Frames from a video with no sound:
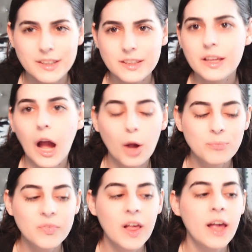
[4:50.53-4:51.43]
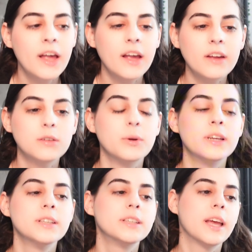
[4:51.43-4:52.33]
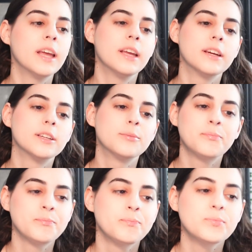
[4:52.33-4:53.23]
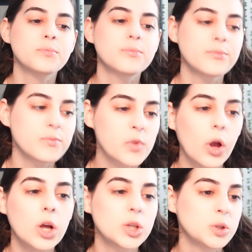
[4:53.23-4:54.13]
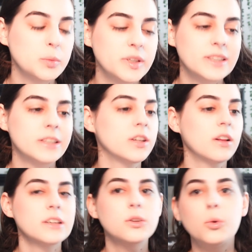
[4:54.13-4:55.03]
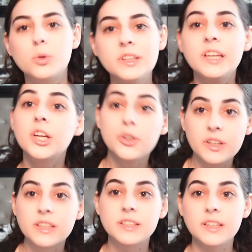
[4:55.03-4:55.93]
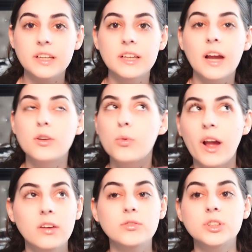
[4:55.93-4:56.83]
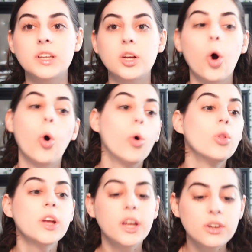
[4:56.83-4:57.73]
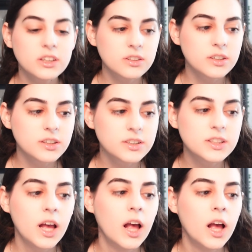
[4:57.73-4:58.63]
yeah, anyways, and also because it's not like the whole tier list thing, I don't have just like all the characters.